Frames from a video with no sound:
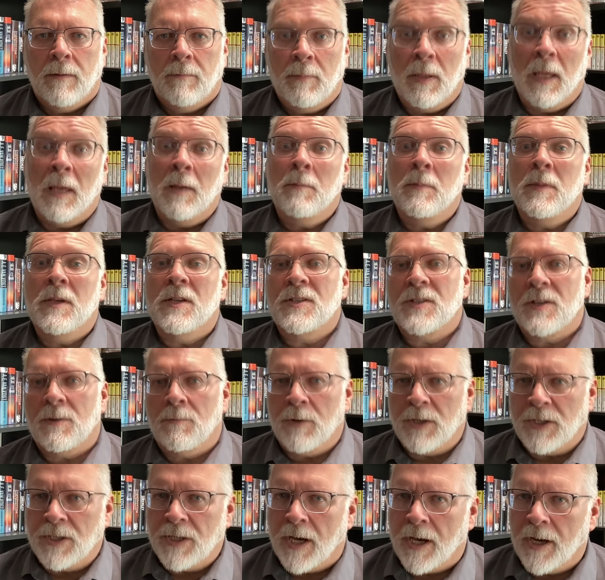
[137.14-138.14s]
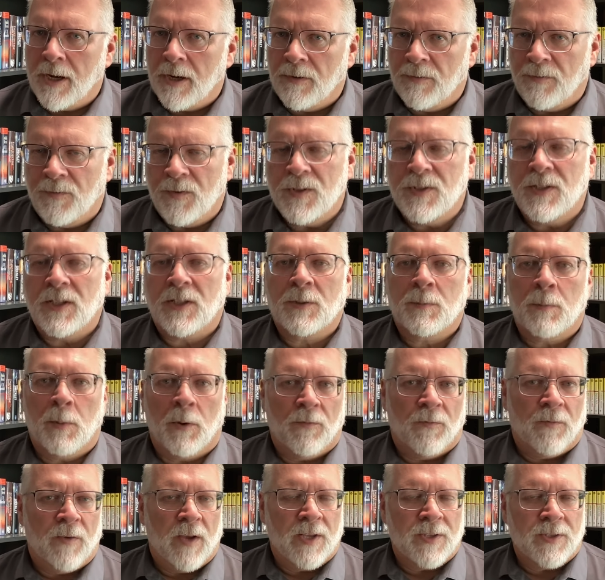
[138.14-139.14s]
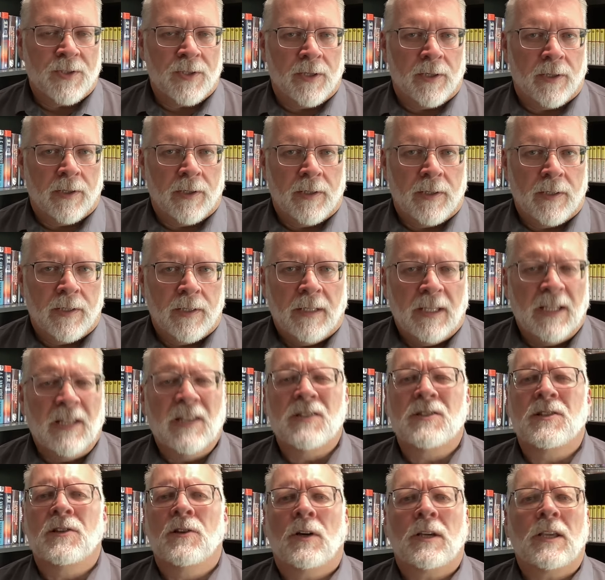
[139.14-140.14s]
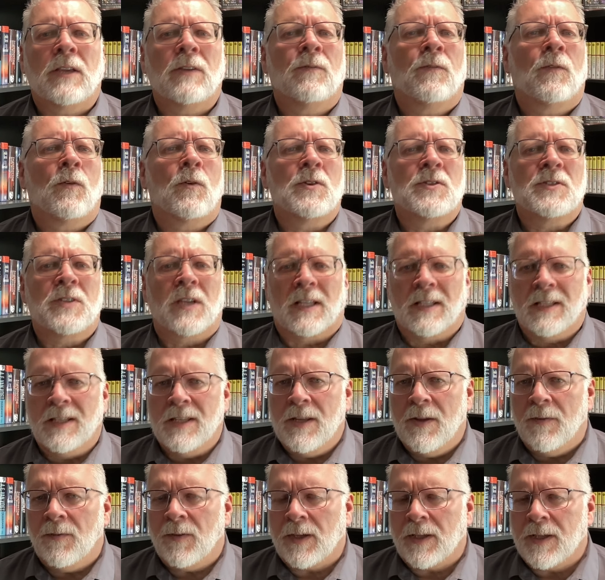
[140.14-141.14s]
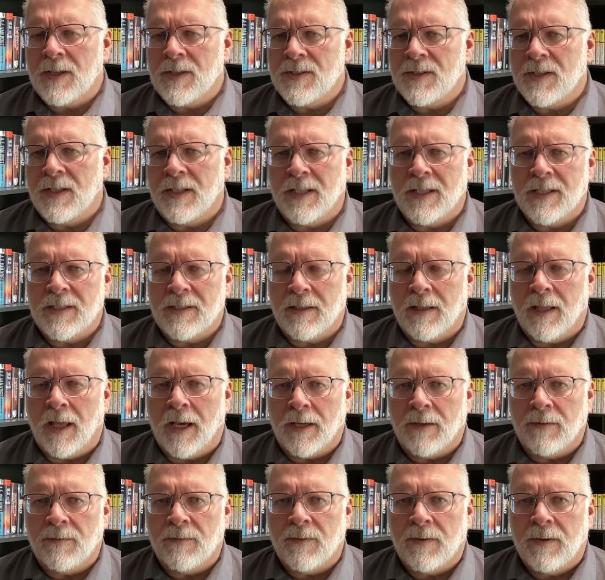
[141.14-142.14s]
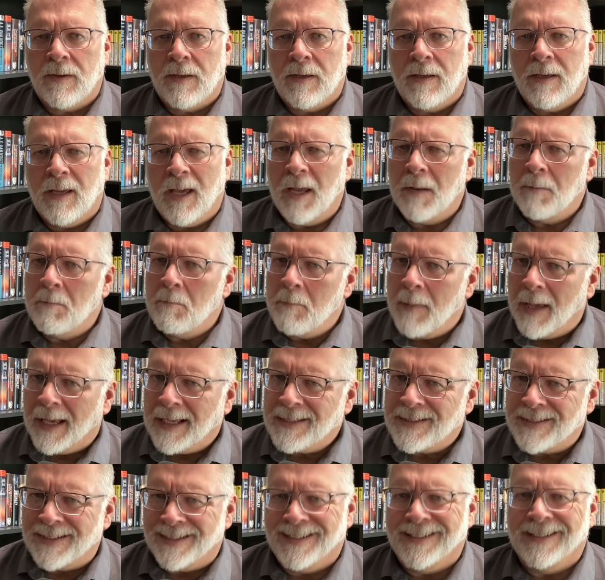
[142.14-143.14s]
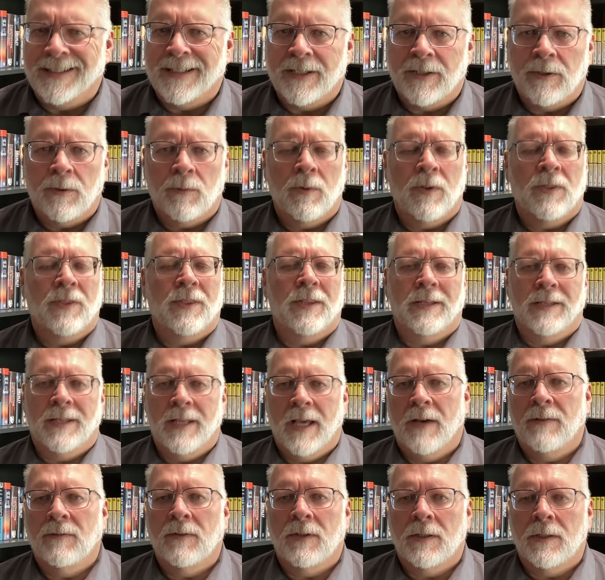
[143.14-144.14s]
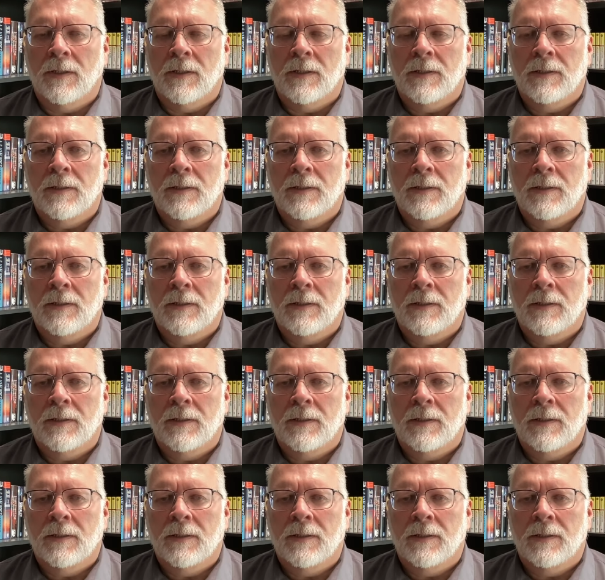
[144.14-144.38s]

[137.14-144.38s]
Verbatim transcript: Pym is a retired physics professor. He is looking for significance in his life and makes a deal with the devil.